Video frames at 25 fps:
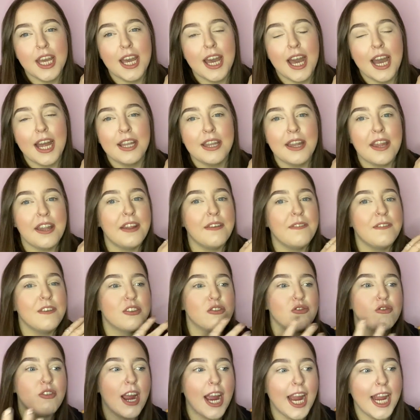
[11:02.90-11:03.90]
and then if
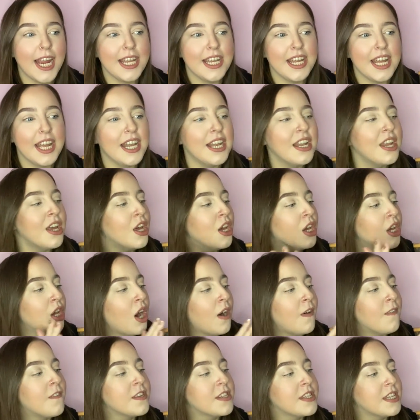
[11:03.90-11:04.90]
it's raining,
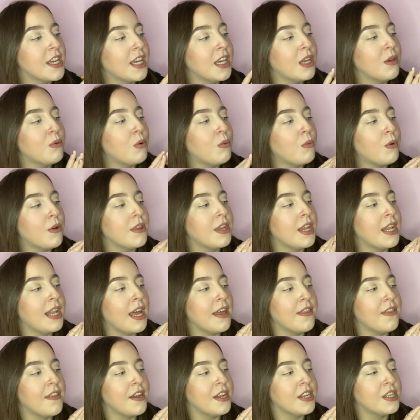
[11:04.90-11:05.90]
obviously you won't want the
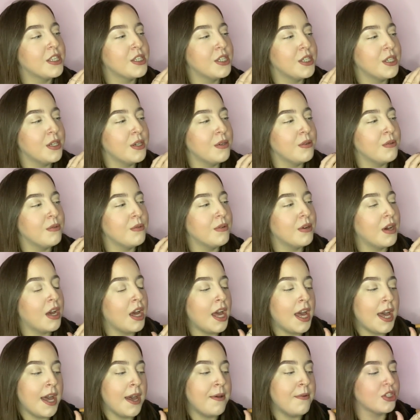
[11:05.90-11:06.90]
leather to
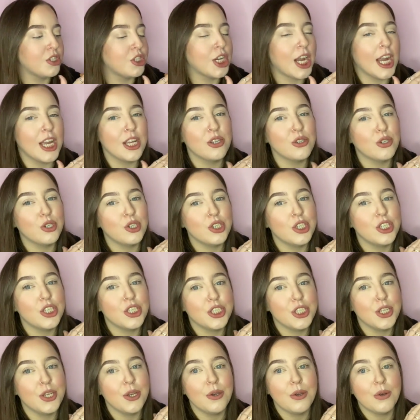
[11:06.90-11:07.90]
change colour
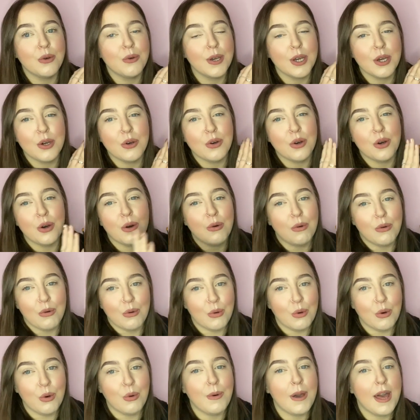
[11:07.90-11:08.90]
too quick or
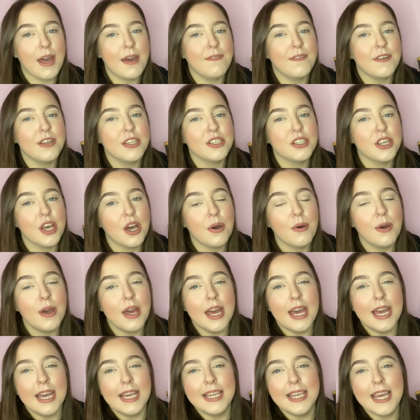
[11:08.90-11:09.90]
whatever. So
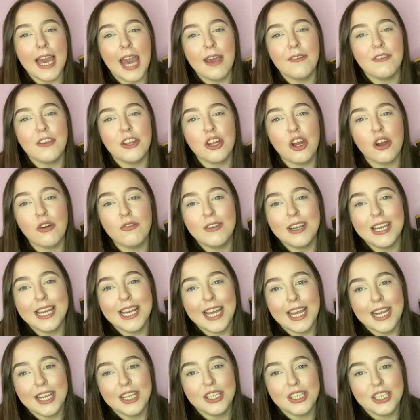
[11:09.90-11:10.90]
yeah, if you're not
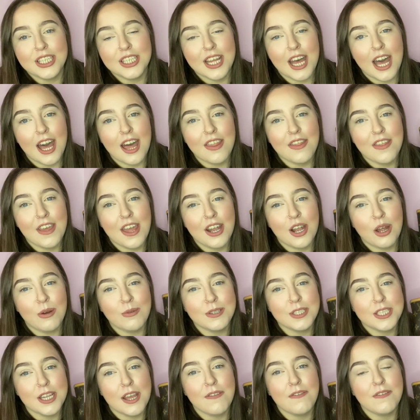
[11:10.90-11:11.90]
really into that, then I
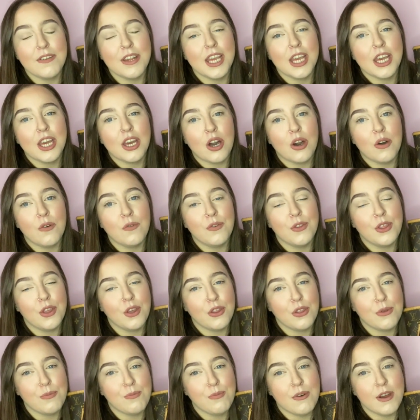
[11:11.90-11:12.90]
would definitely go for the
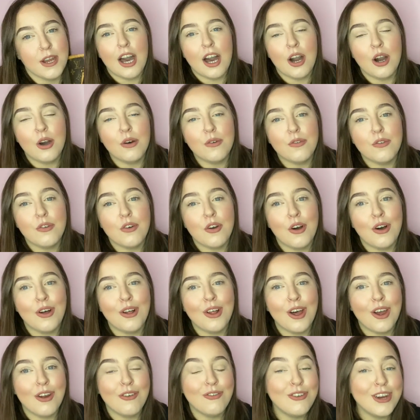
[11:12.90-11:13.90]
other print.
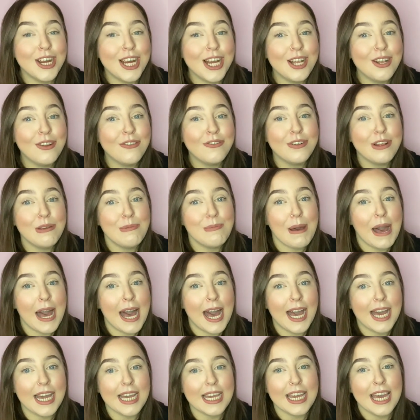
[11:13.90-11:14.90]
Overall, a really lovely
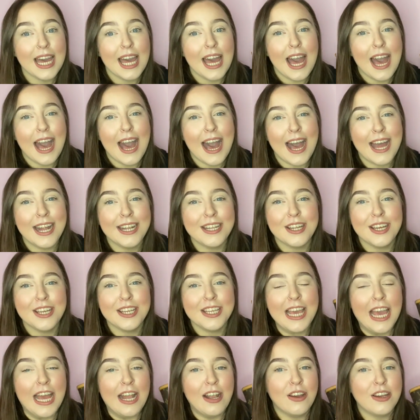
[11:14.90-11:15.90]
bag, and
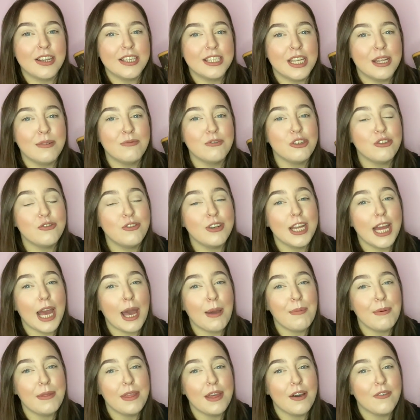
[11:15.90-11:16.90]
yeah, like I said, I'm just really
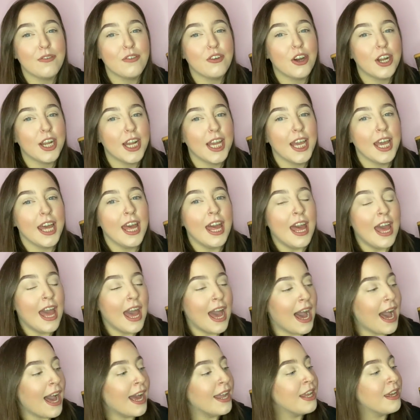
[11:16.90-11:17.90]
happy that I've got it.
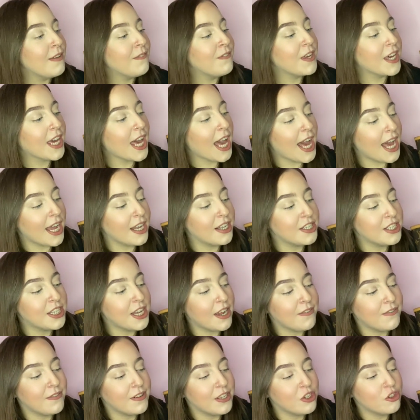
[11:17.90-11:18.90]
And if you can,
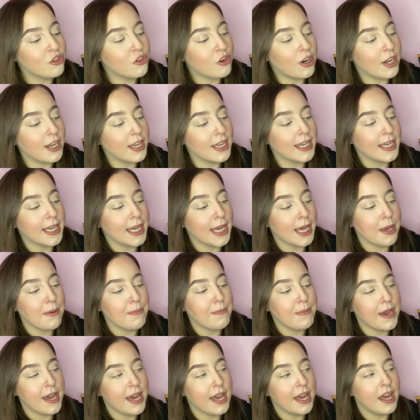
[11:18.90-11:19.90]
definitely try and
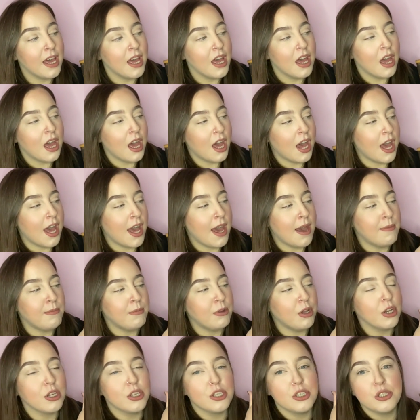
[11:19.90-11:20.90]
keep it
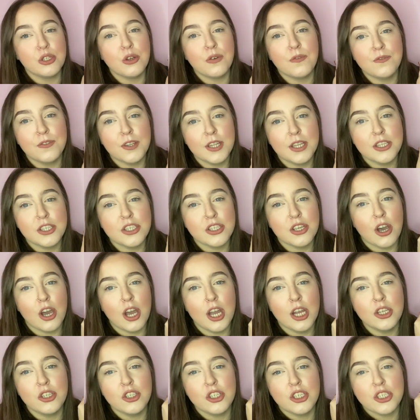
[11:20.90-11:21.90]
like stuffed
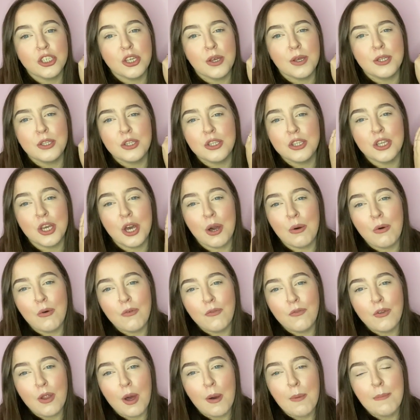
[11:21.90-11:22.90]
inside, just so it doesn't go all
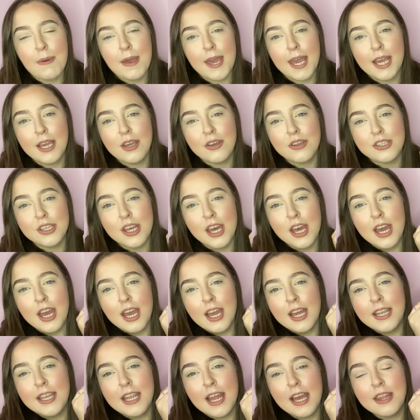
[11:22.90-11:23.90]
floppy, because
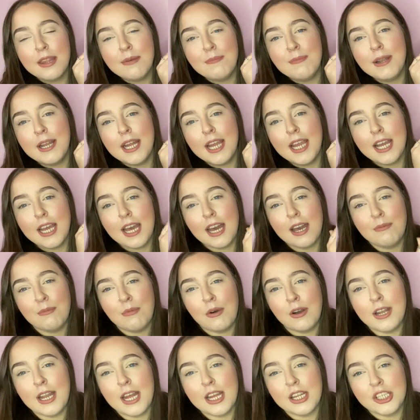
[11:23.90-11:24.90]
at the minute
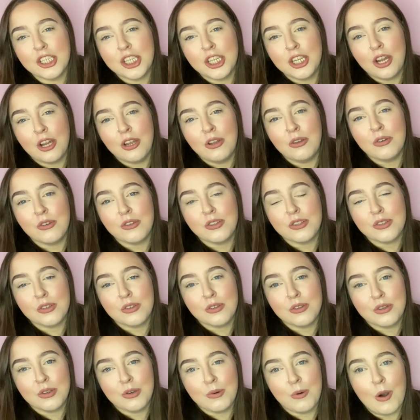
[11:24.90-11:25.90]
mine actually like looks
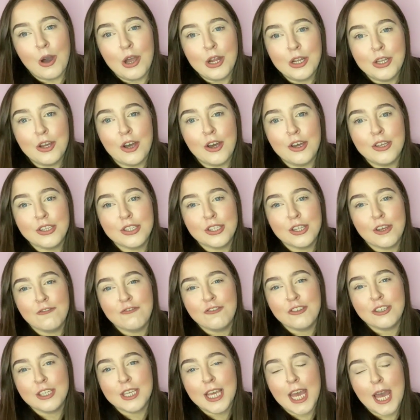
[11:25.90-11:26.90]
quite nice, because I've
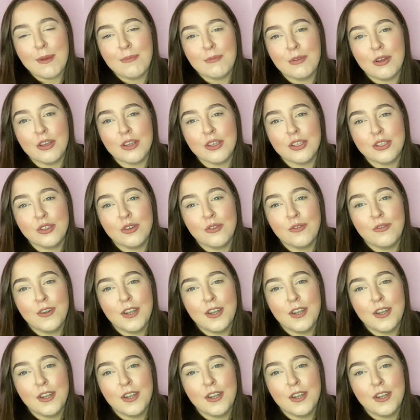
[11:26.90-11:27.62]
just kept like stuff in